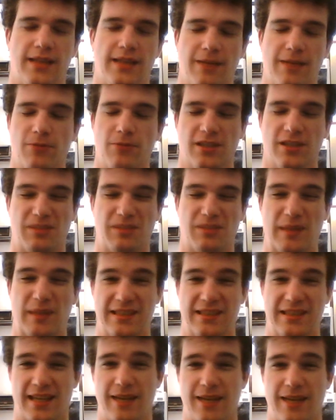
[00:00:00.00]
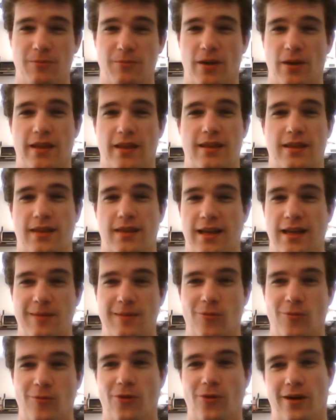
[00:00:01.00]
they want to spend time with
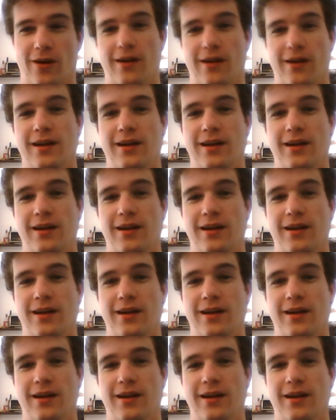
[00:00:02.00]
anymore,